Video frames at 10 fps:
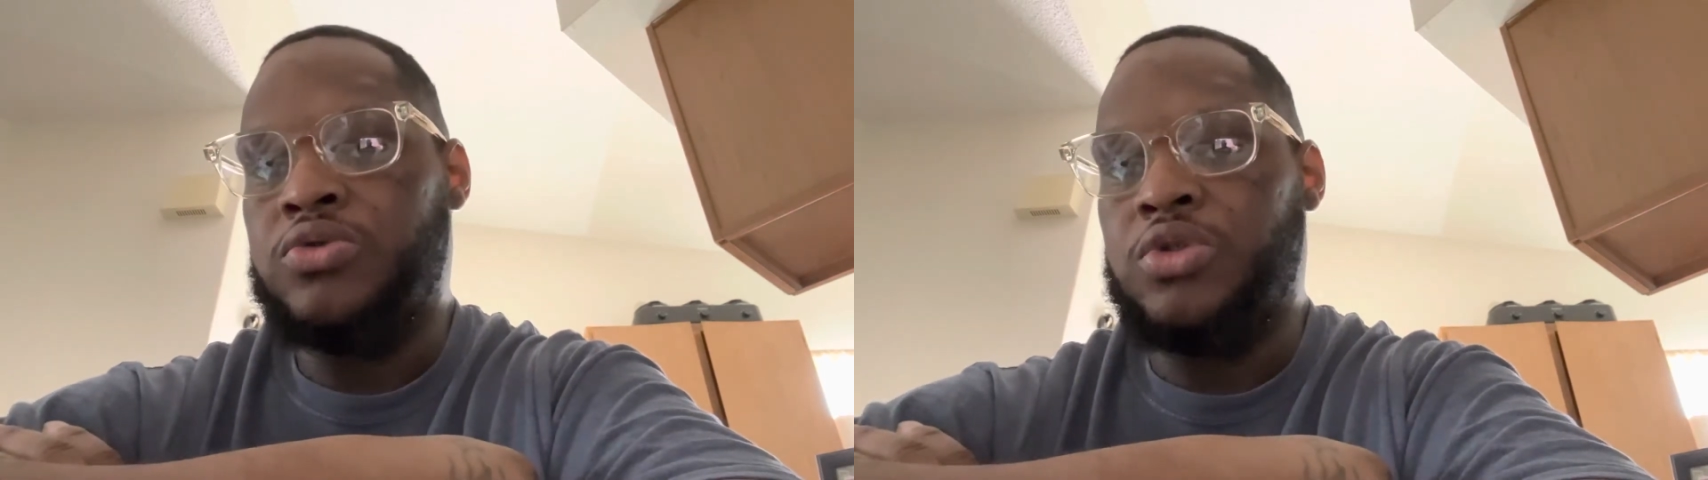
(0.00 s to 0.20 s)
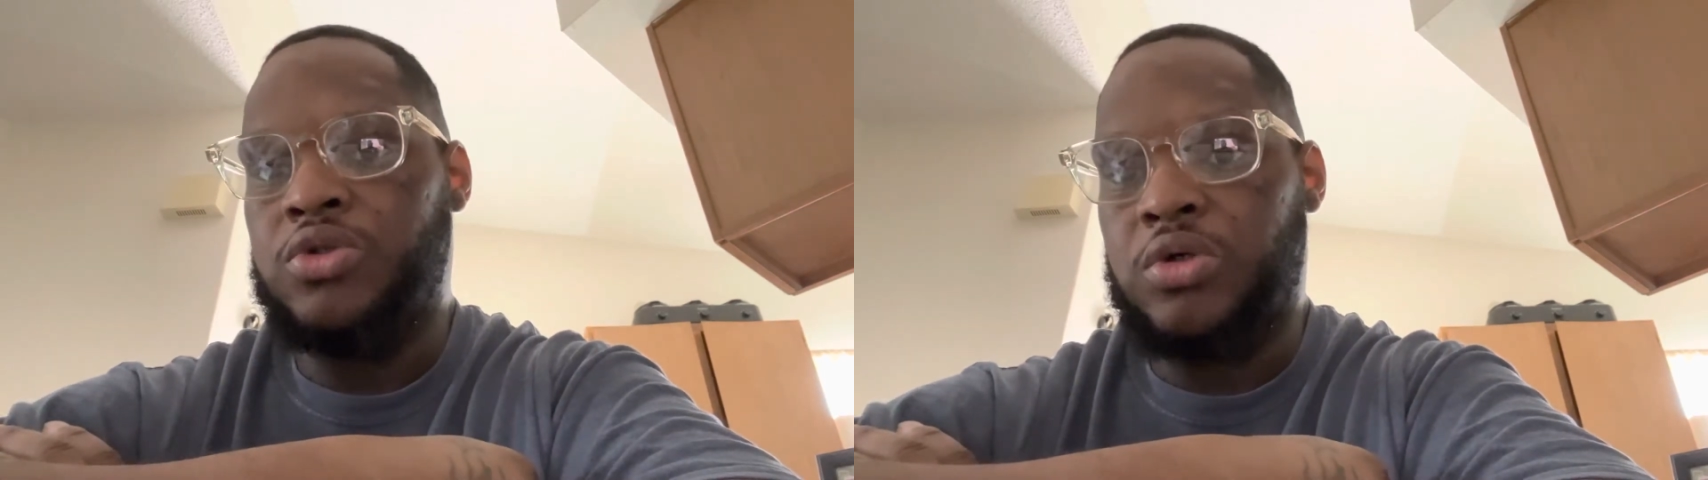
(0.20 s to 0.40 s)

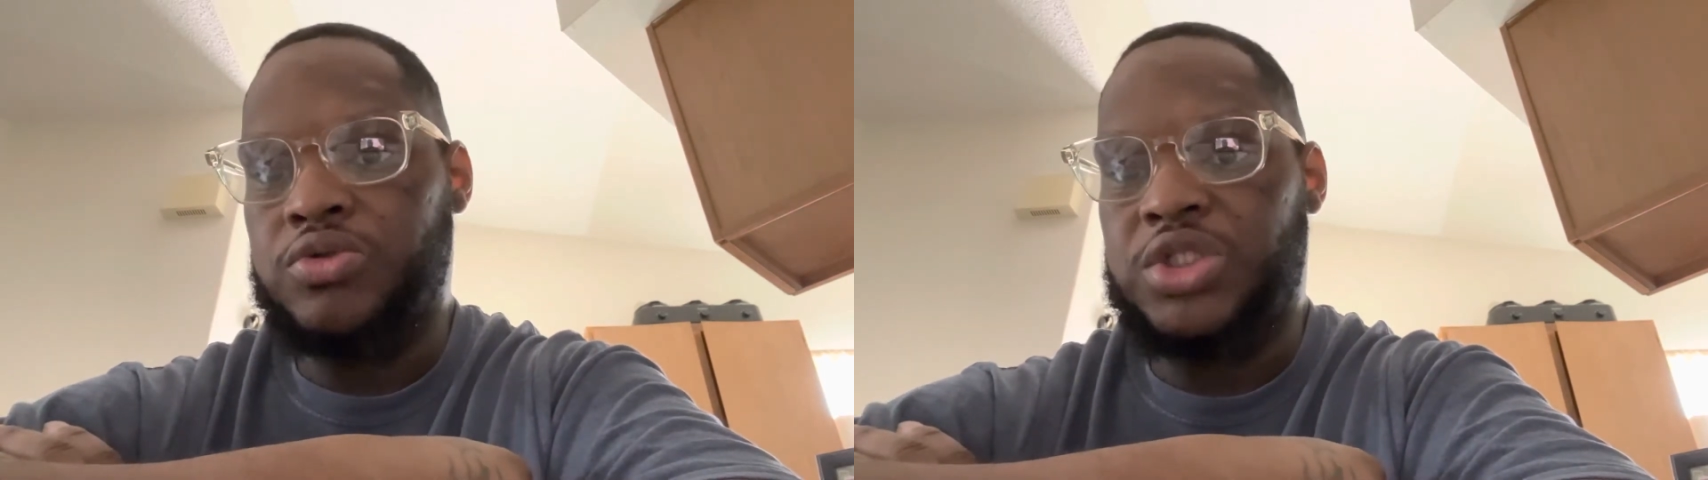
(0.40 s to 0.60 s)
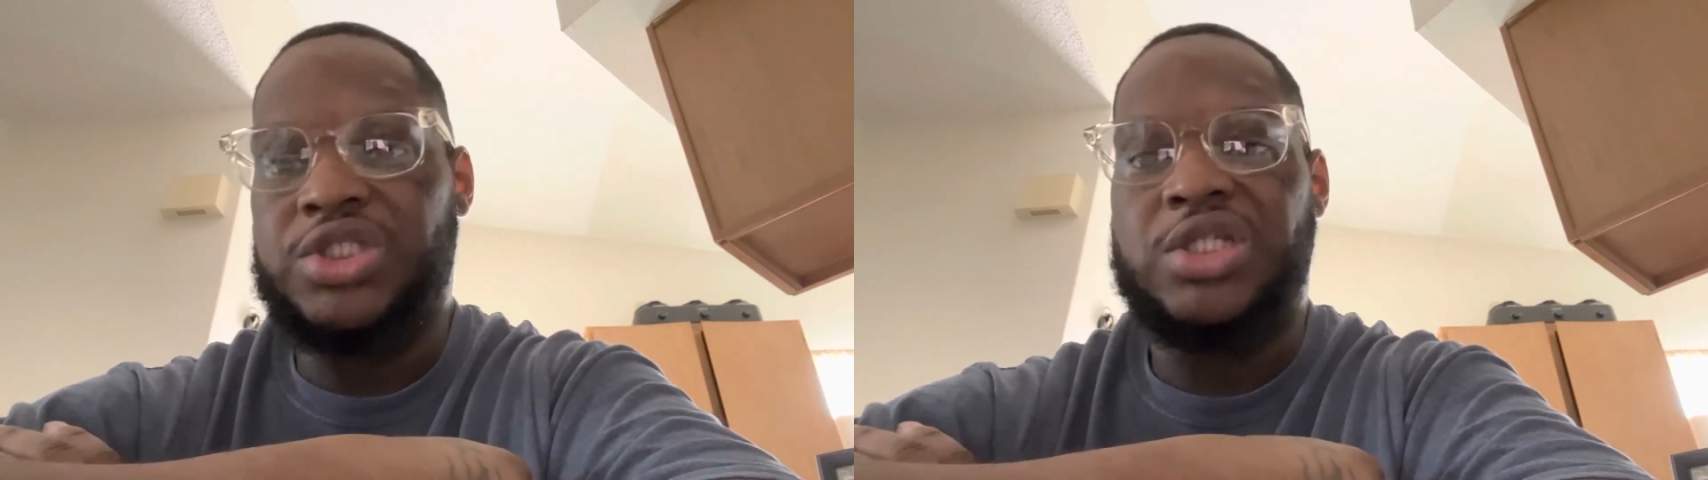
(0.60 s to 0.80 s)
you know,
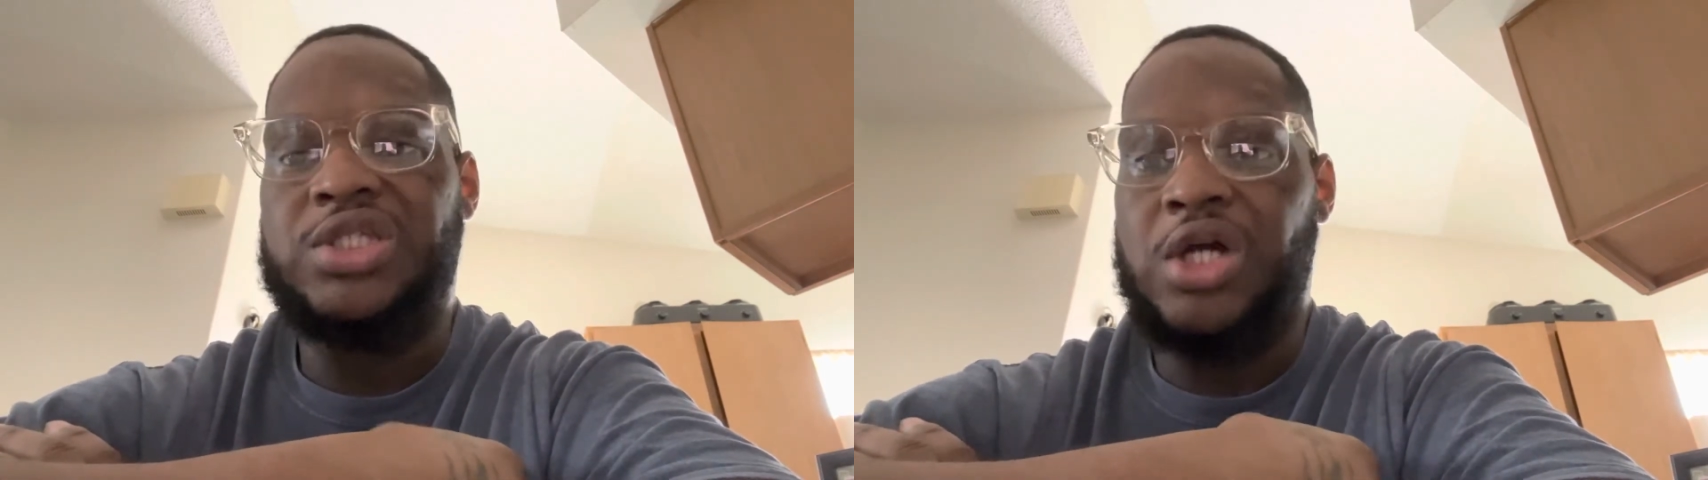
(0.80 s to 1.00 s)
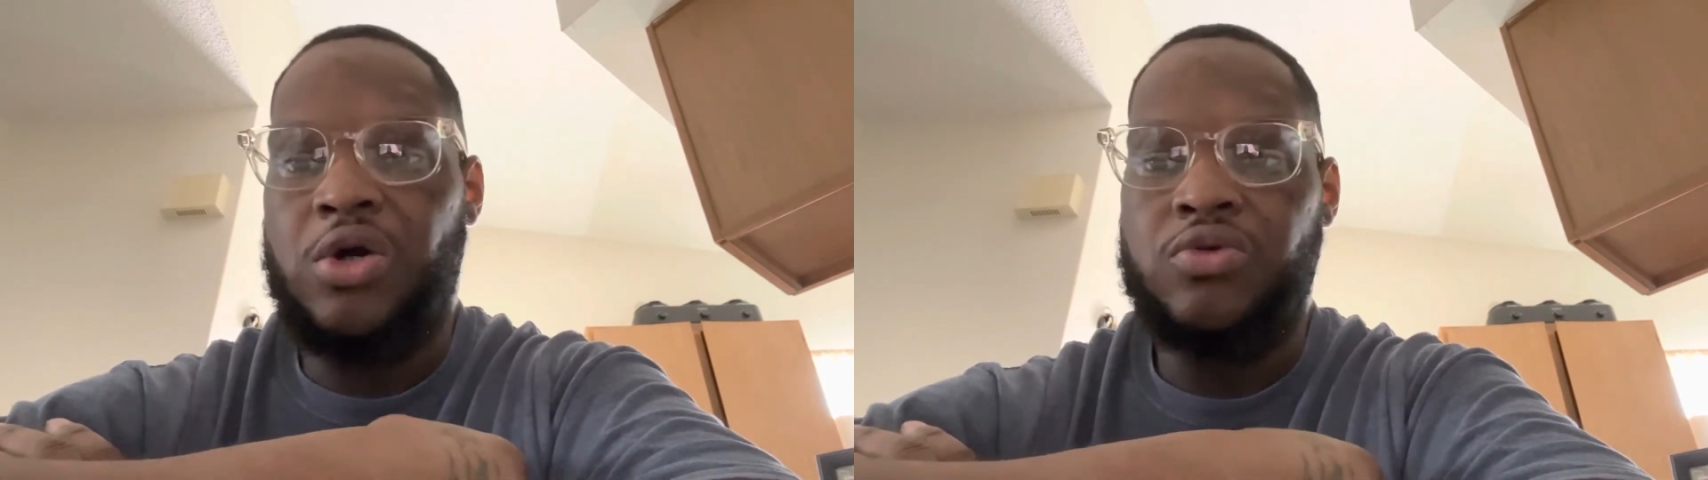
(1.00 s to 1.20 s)
just to
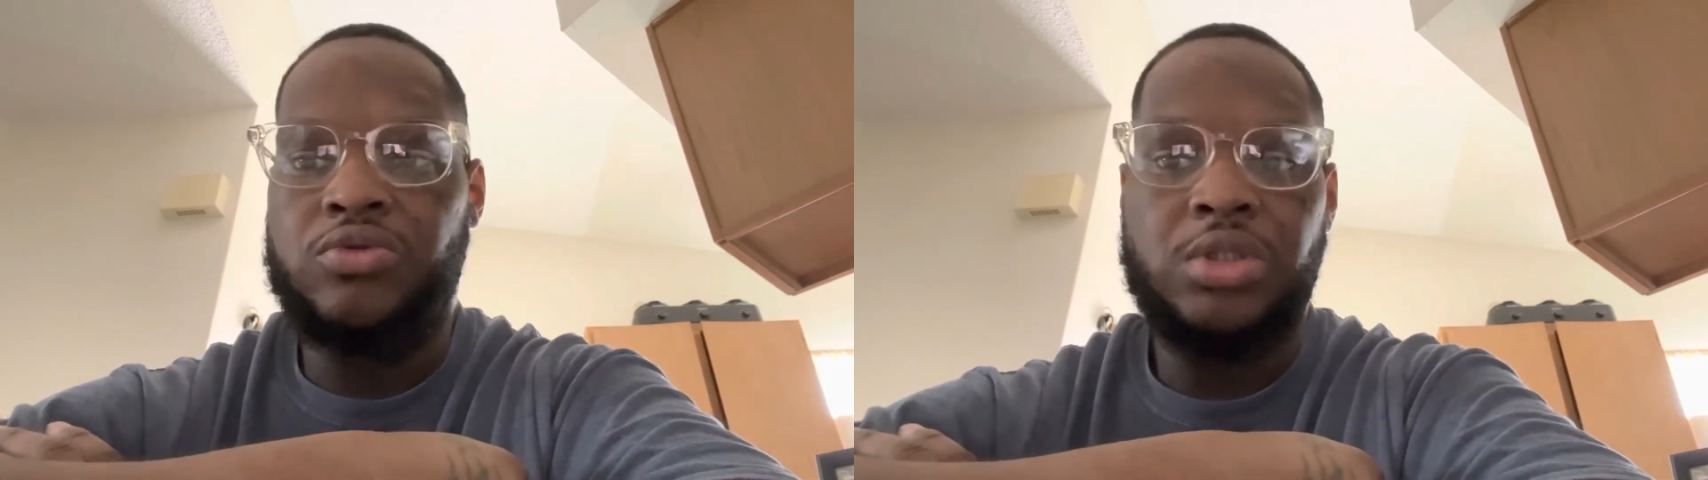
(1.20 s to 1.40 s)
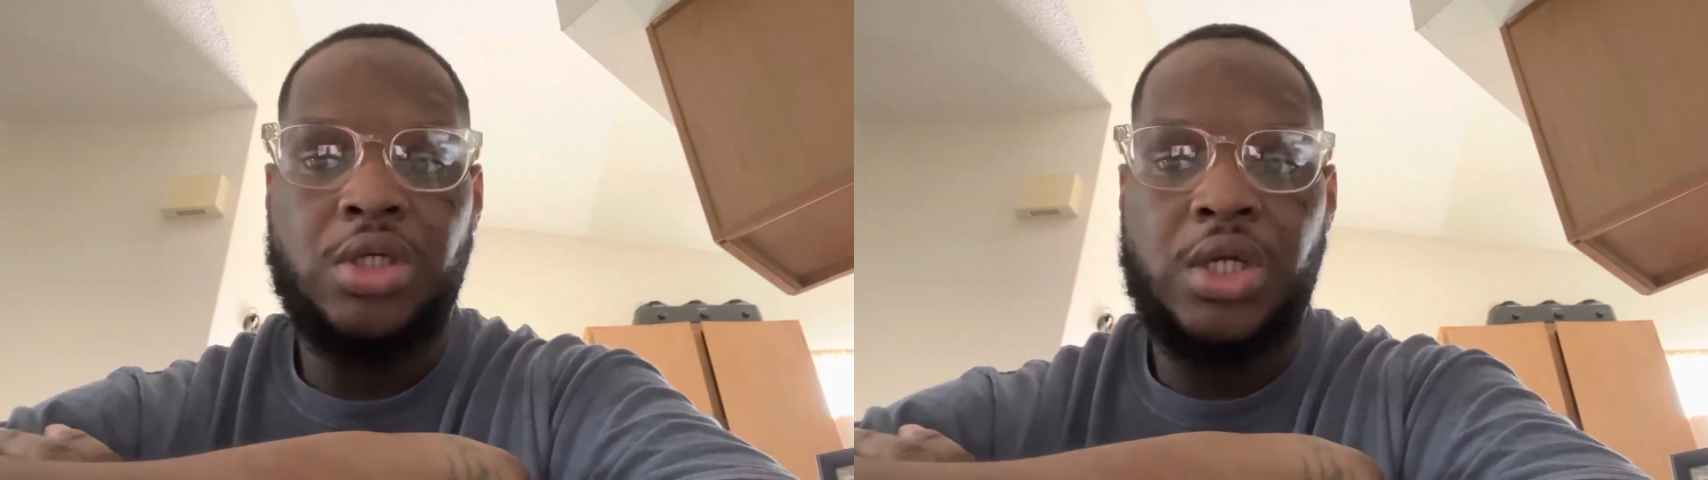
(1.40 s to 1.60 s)

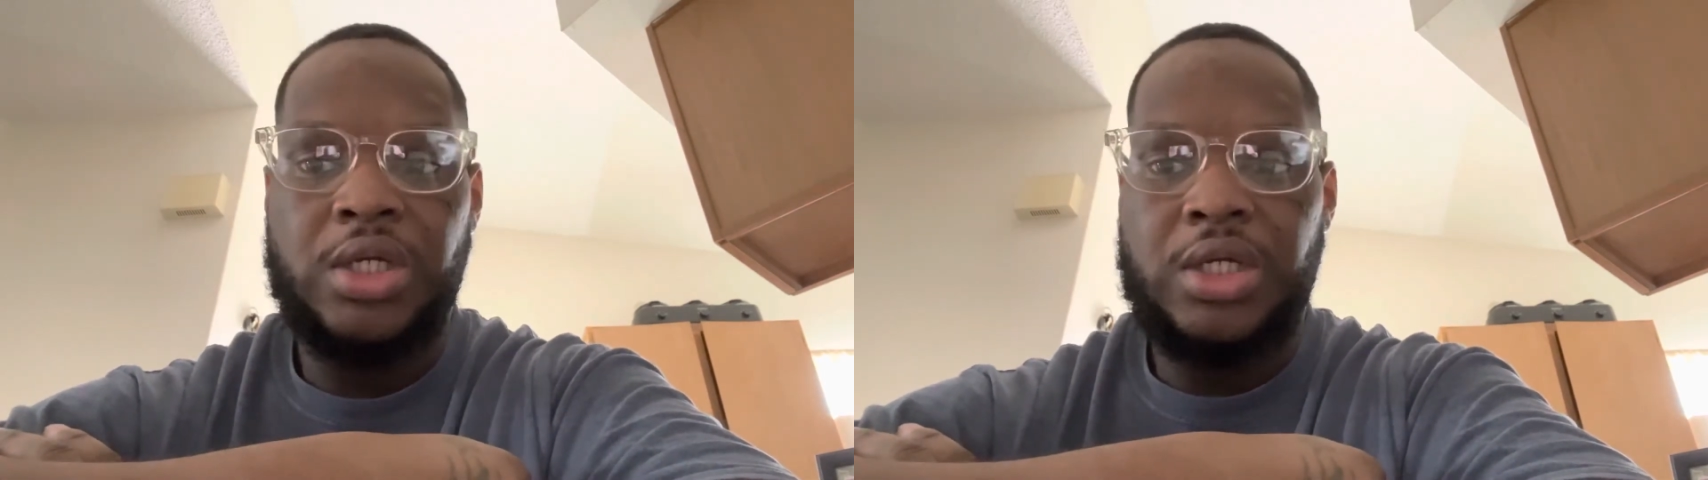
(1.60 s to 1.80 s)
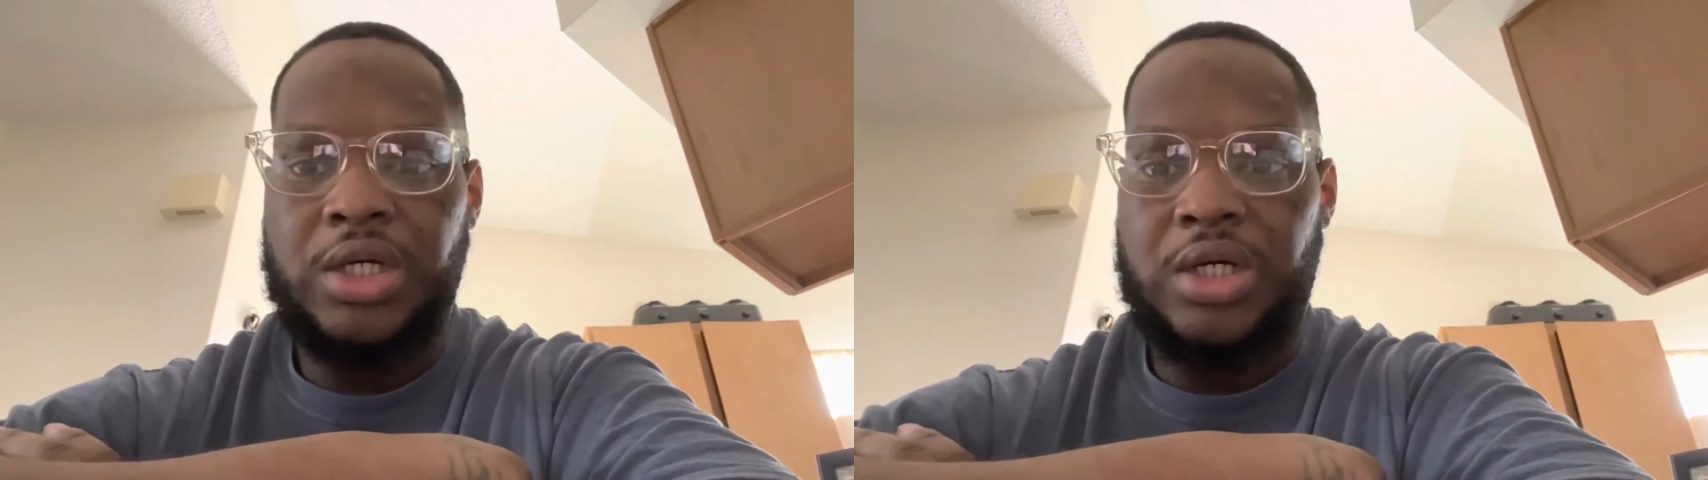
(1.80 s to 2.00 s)
tone.
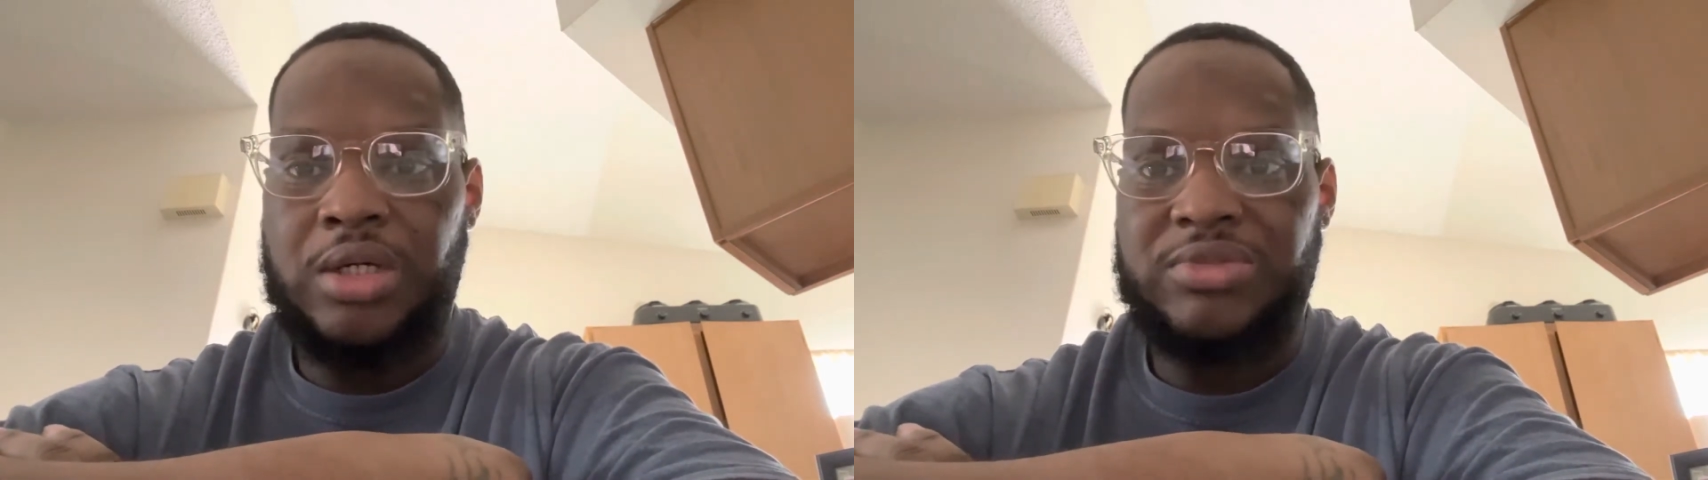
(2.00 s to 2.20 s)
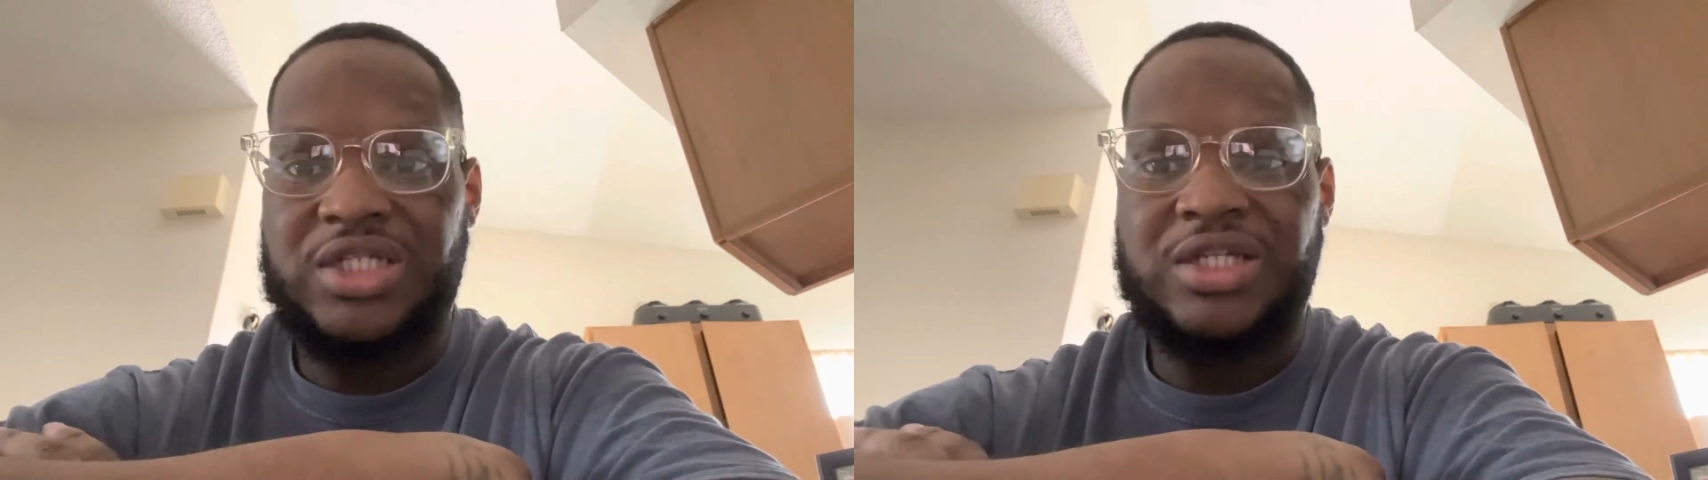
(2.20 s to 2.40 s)
Because